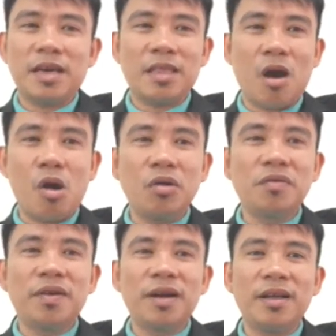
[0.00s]
an
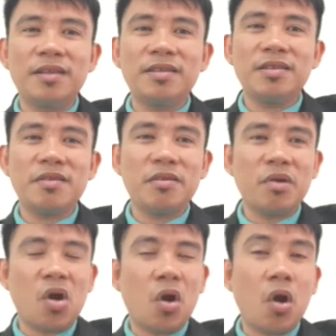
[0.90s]
oval.
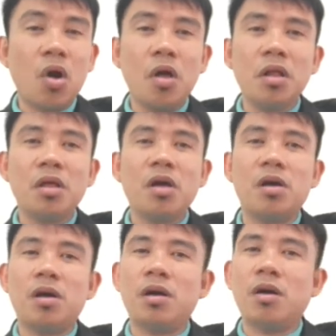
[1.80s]

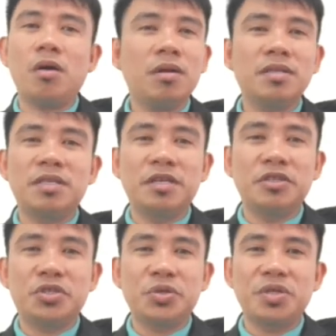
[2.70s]
All
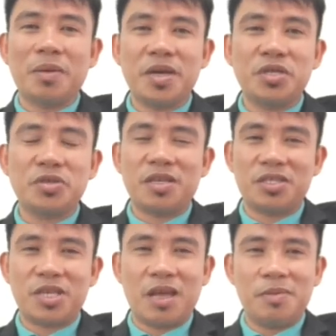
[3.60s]
the two-dimensional
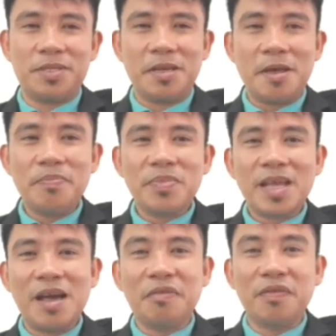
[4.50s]
shapes
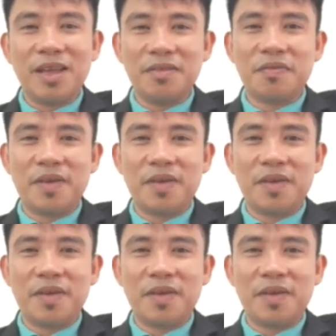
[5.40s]
have flat